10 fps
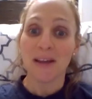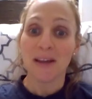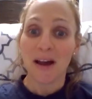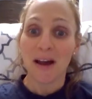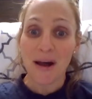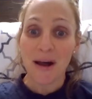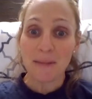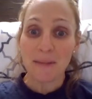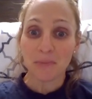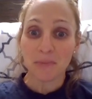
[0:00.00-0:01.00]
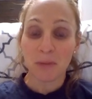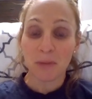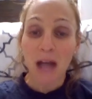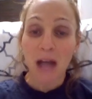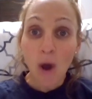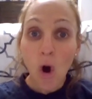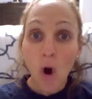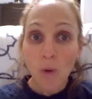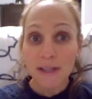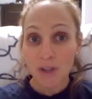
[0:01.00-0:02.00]
Right. But I
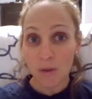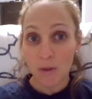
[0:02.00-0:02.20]
always